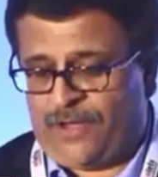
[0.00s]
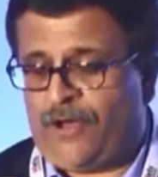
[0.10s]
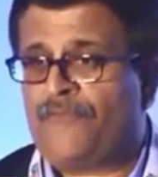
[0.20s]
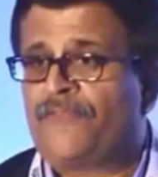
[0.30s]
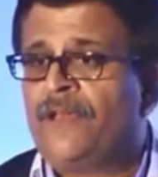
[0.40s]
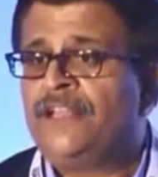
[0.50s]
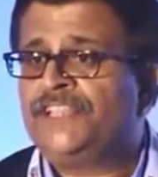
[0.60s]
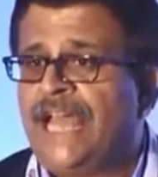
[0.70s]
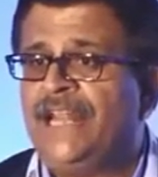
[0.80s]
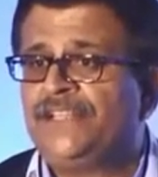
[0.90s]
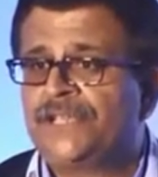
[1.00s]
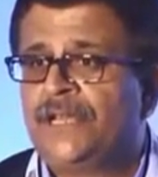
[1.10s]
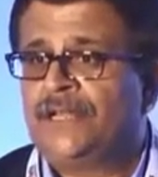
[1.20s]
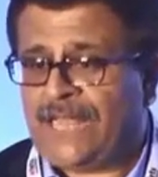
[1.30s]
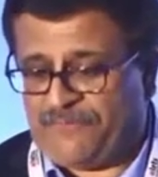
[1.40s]
of challenge
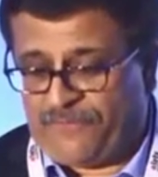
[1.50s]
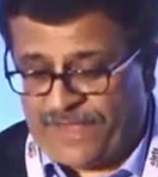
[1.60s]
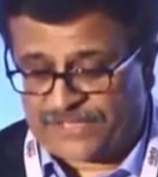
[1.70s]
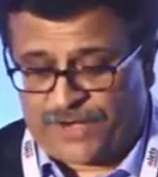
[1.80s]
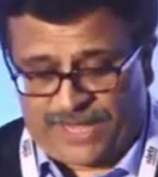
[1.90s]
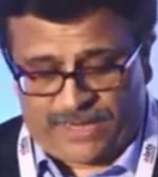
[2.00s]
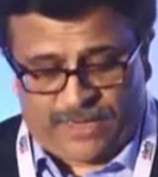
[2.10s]
that we face today.